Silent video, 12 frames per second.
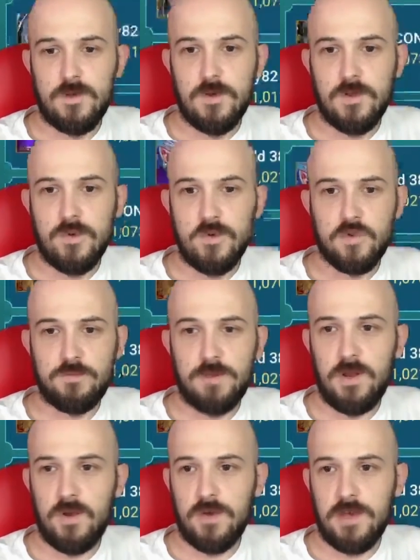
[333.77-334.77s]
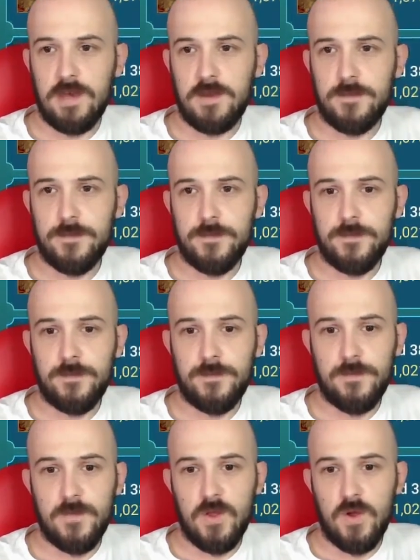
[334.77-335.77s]
you'll just be looking
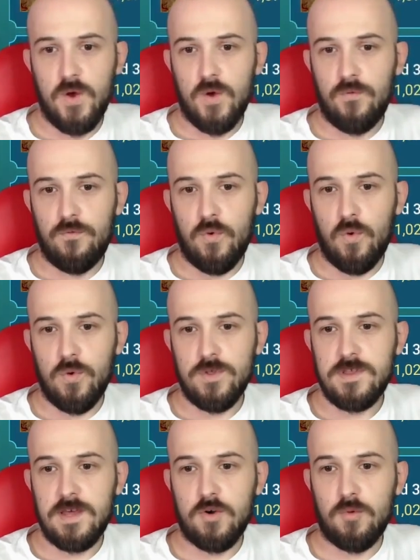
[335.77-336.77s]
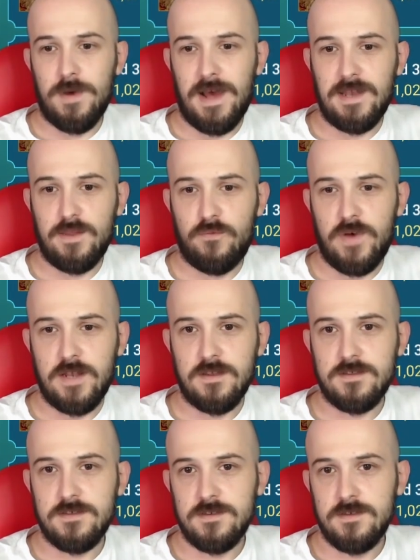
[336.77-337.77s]
for single-man
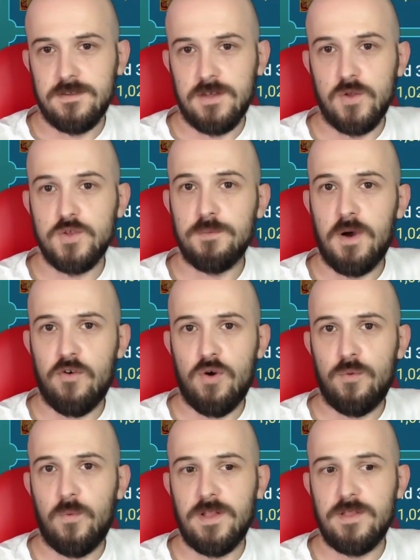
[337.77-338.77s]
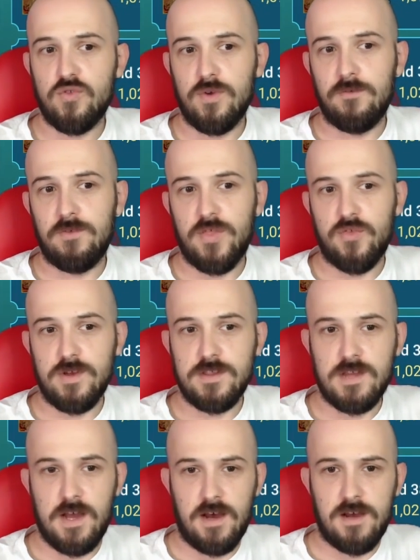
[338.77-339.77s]
defense. So tomorrow, when 3v3
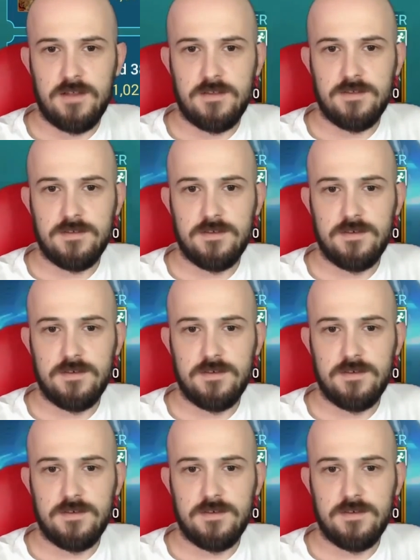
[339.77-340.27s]
starts,